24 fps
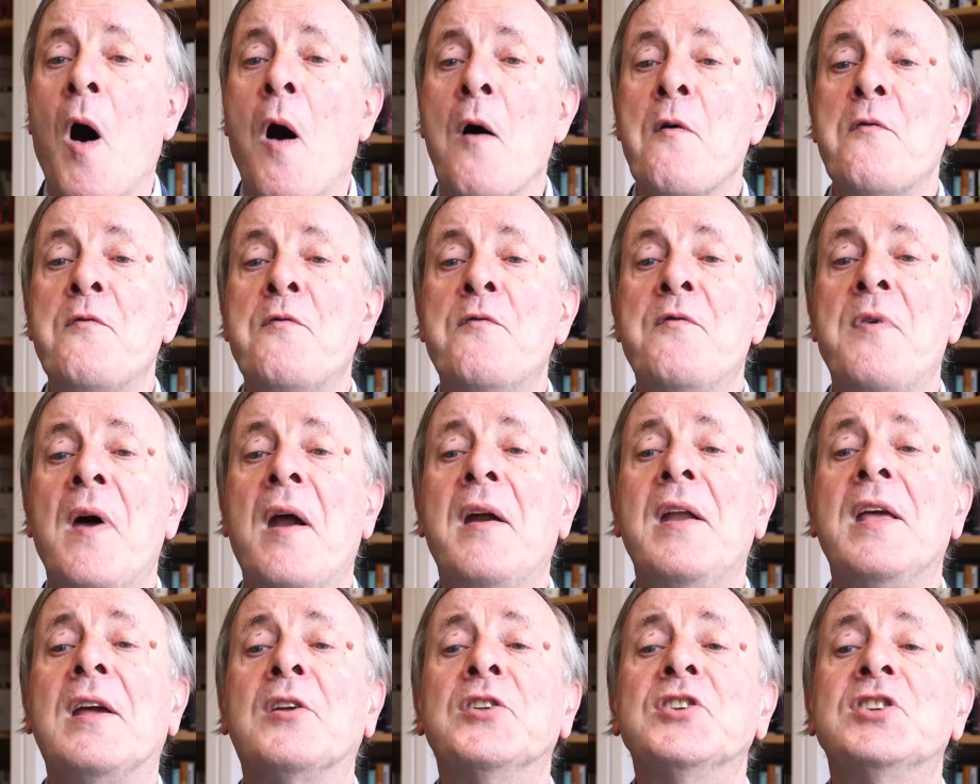are
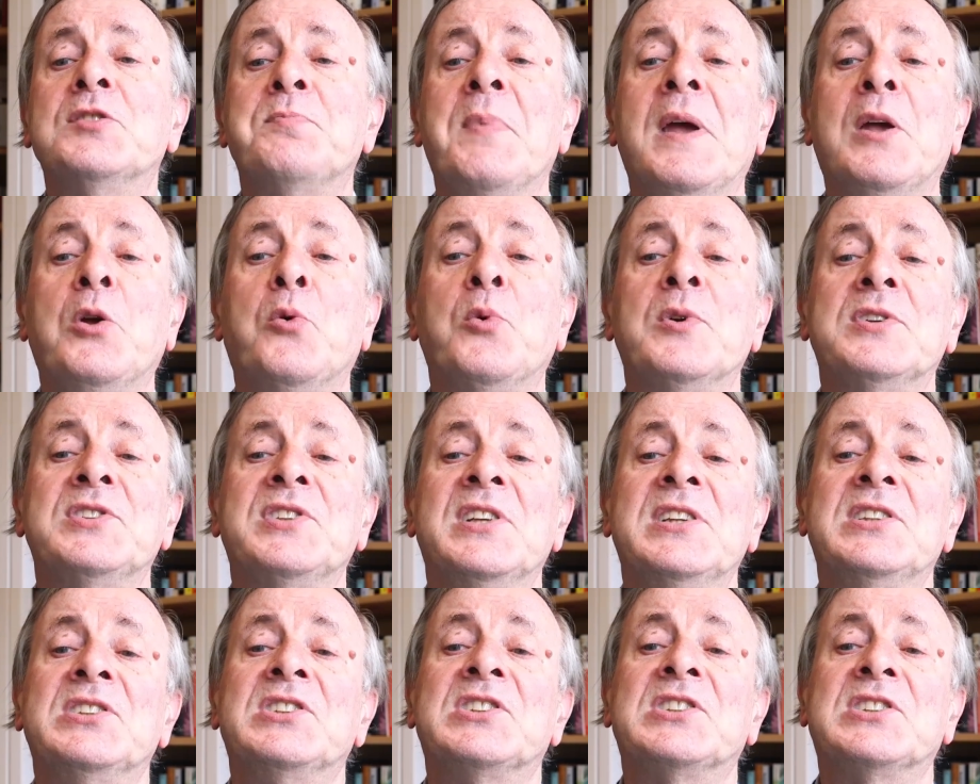very
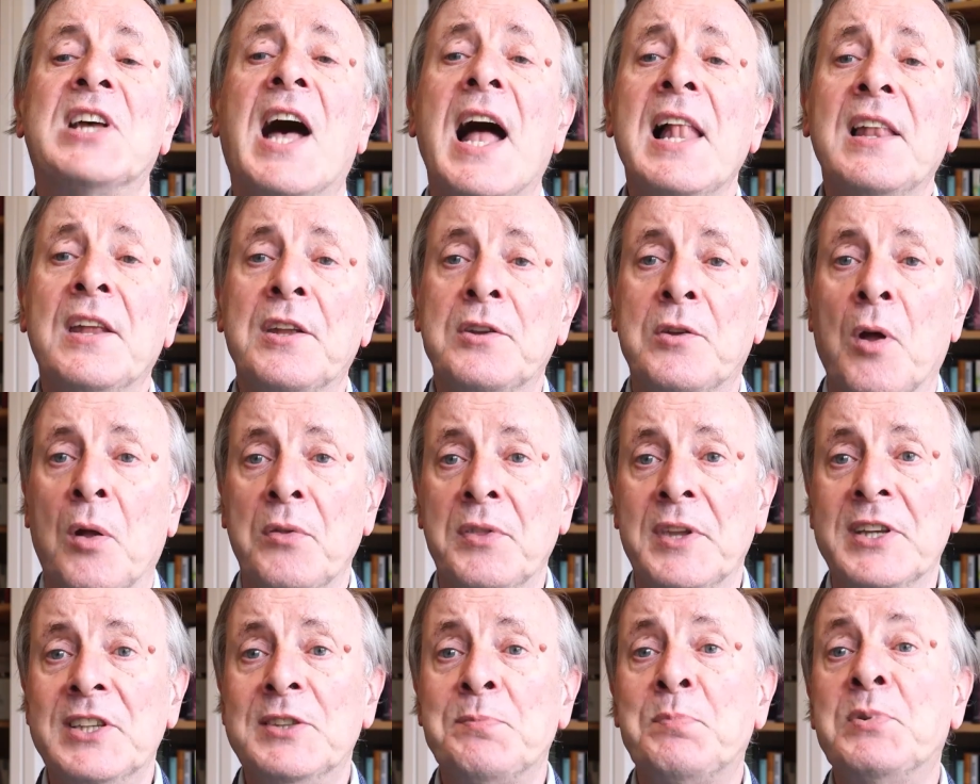conspicuously silent
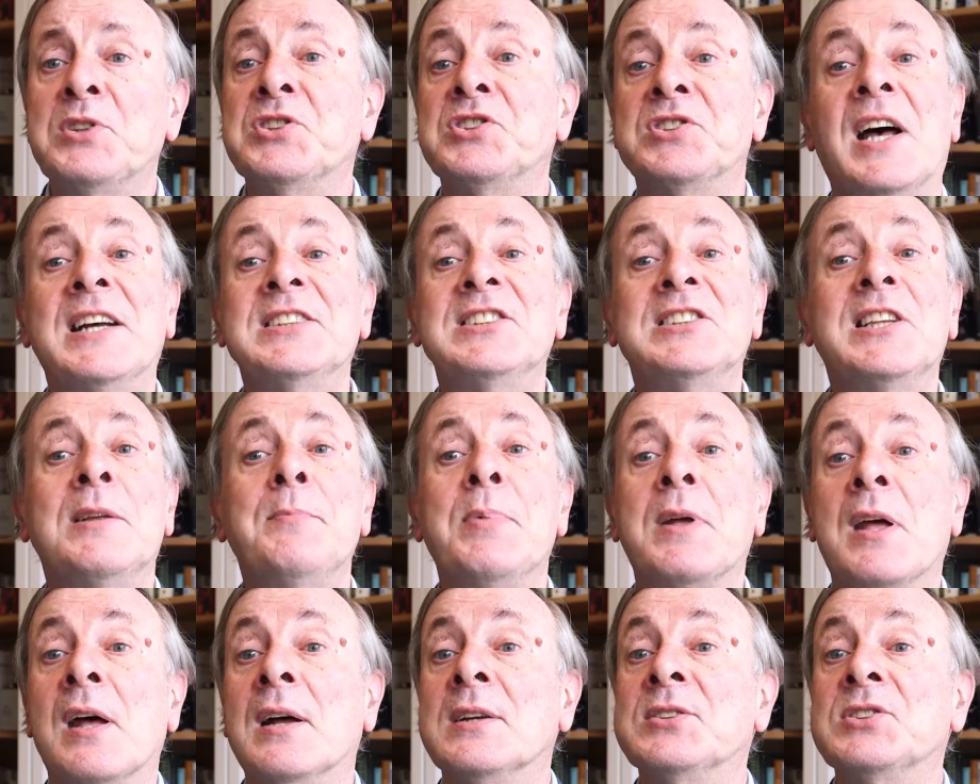on this precisely
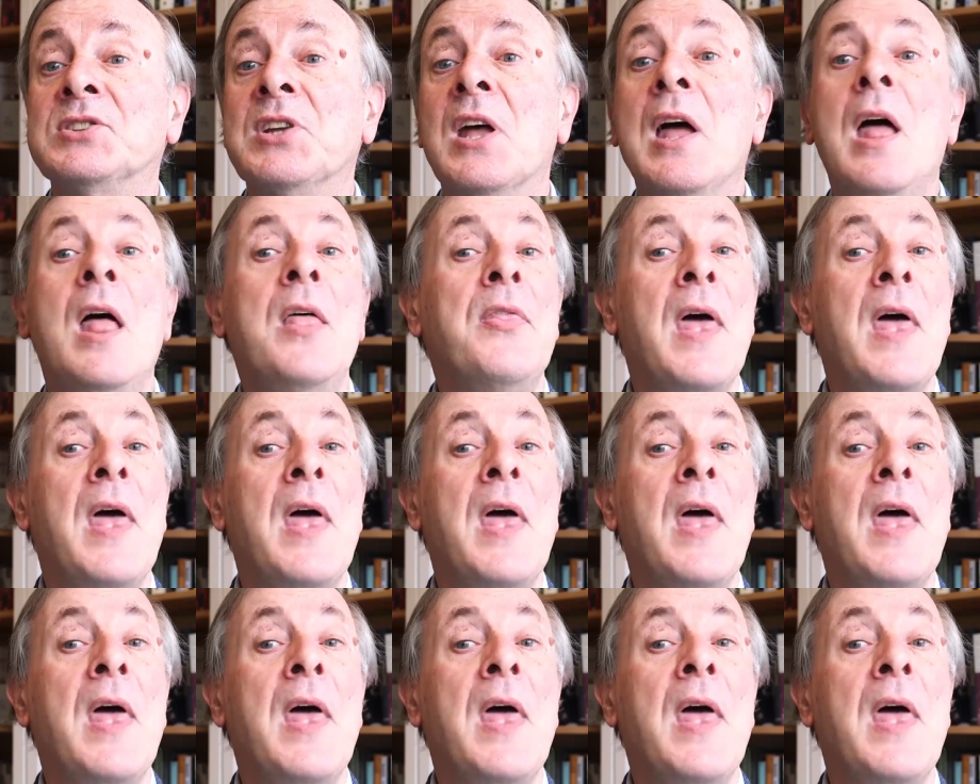because